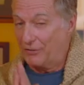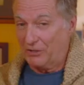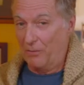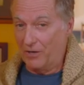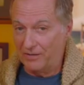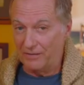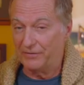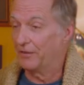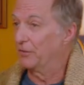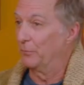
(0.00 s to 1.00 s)
was smart enough
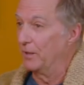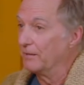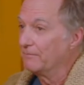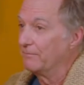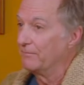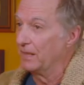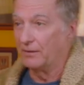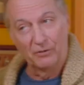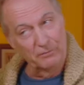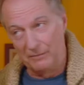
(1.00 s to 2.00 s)
not to run. You
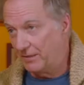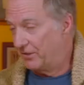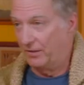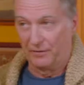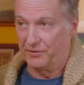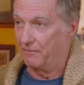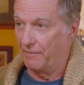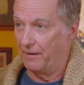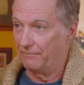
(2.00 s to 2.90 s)
don't run when you see a grizzly bear.